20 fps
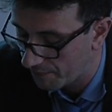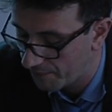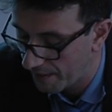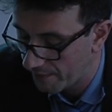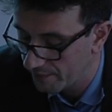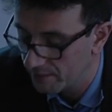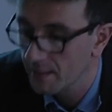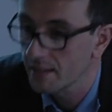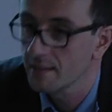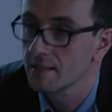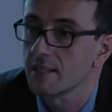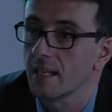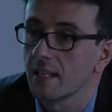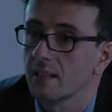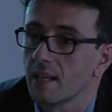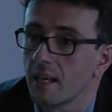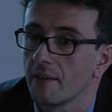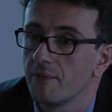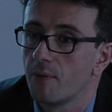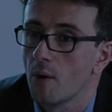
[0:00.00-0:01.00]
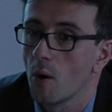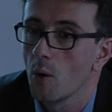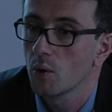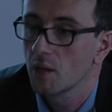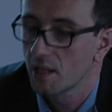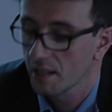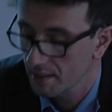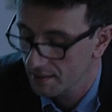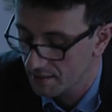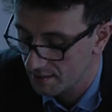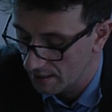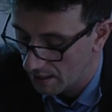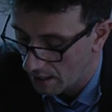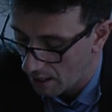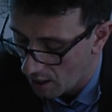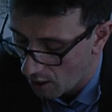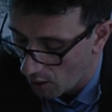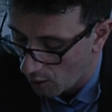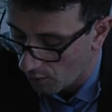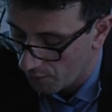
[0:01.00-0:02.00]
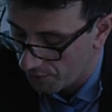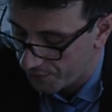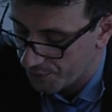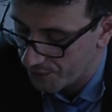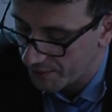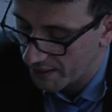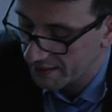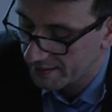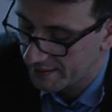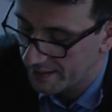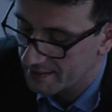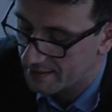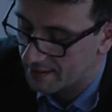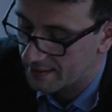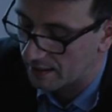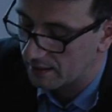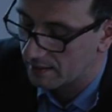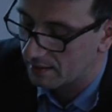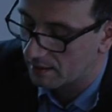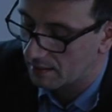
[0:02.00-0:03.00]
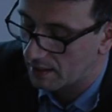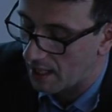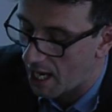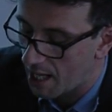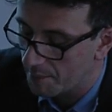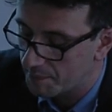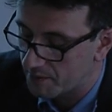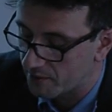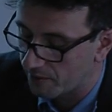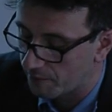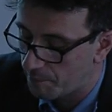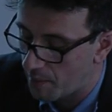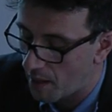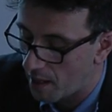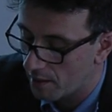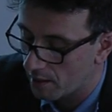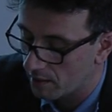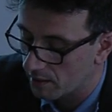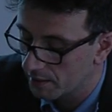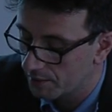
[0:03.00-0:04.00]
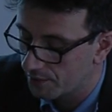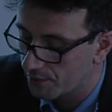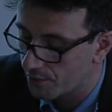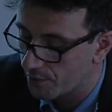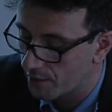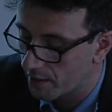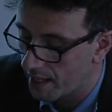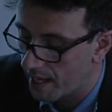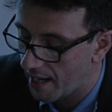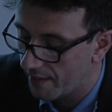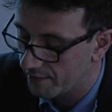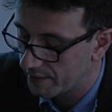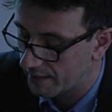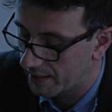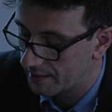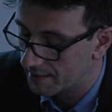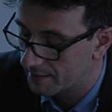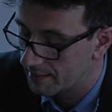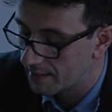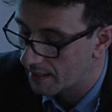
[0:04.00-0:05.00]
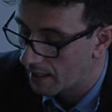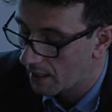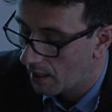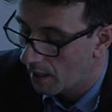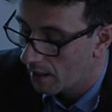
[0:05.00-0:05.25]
of evidence and I focus on 3 distinct types of paraliterary evidence.